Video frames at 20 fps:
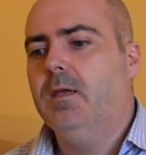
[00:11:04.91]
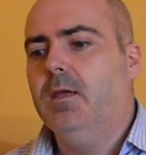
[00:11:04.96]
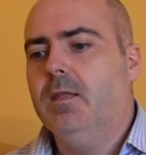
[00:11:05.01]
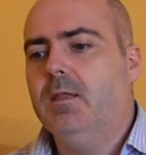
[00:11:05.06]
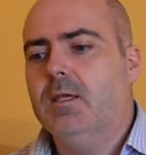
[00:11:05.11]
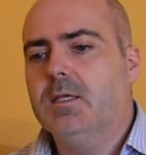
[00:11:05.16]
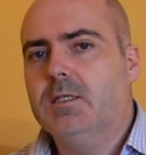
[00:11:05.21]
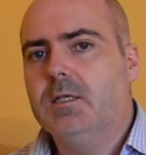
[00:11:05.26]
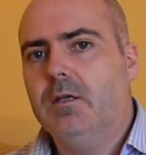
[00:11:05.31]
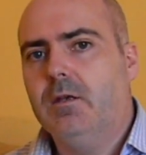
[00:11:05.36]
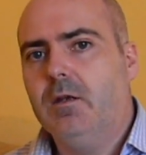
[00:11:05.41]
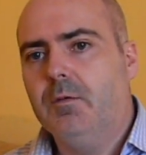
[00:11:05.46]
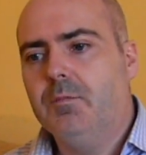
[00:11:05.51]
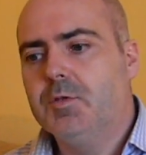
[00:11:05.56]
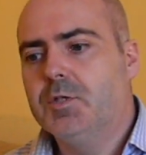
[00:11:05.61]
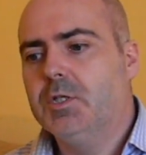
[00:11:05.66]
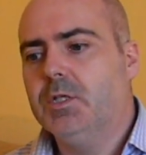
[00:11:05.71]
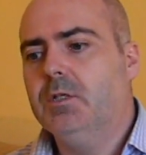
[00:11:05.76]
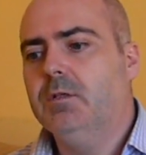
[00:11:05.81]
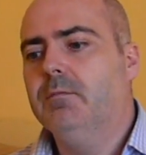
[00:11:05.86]
this
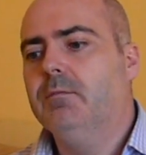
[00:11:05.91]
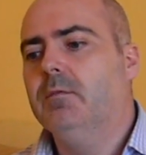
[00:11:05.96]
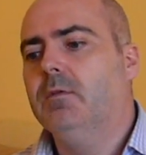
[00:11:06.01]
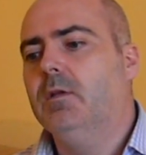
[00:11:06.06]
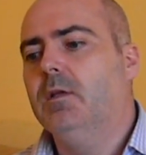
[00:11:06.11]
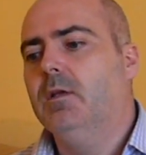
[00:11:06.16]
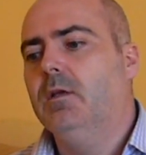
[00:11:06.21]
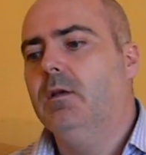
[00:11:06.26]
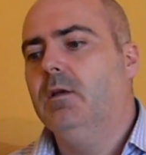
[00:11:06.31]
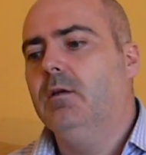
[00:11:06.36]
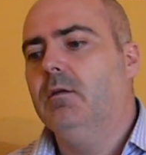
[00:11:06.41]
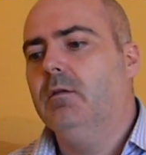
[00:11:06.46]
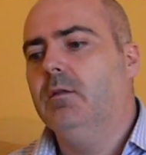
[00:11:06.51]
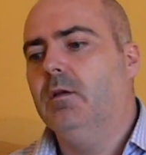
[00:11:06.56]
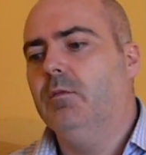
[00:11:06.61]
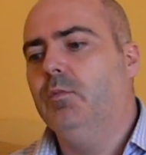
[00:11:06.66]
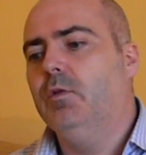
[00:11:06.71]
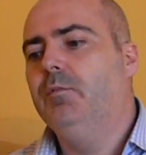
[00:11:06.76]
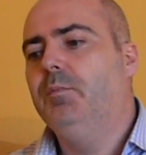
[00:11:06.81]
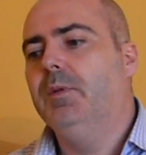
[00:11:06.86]
corruption,
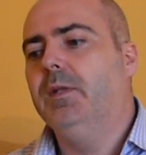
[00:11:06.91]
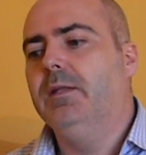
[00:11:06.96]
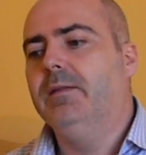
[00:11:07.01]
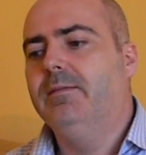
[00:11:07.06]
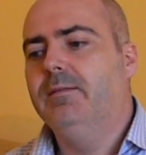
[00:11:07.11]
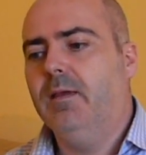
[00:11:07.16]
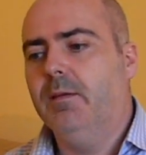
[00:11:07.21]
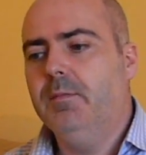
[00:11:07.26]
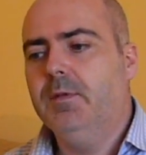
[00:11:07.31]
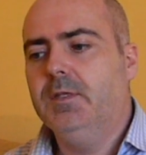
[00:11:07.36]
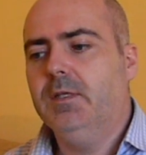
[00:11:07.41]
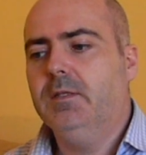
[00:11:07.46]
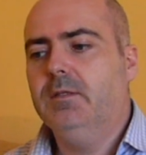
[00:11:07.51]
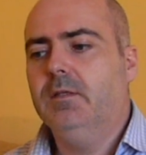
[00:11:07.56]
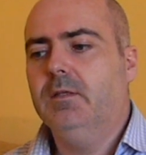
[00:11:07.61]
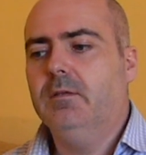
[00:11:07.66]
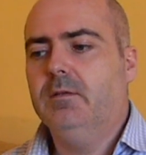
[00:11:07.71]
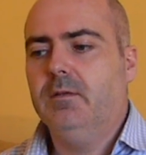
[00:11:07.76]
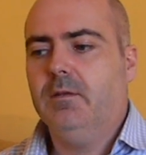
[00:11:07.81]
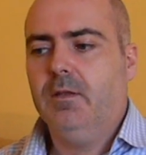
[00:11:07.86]
that we've been
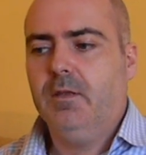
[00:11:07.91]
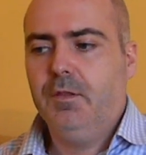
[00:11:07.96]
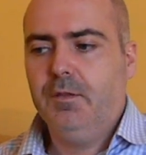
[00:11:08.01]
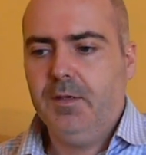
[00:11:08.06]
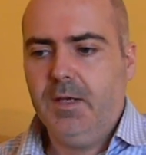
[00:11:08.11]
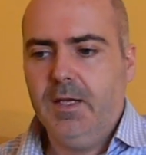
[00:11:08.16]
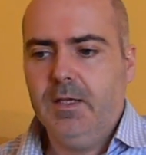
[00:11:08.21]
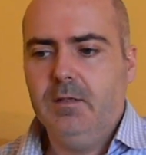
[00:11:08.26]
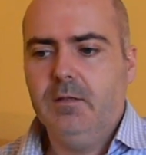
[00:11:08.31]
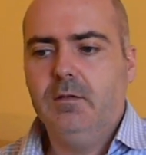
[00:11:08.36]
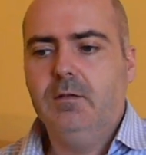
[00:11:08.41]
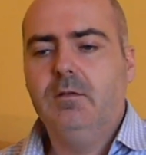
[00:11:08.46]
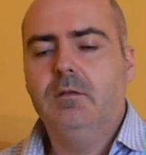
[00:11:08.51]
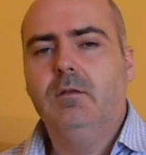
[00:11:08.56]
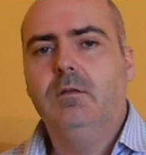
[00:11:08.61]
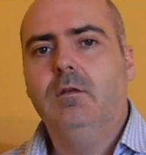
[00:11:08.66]
intimidated, threatened,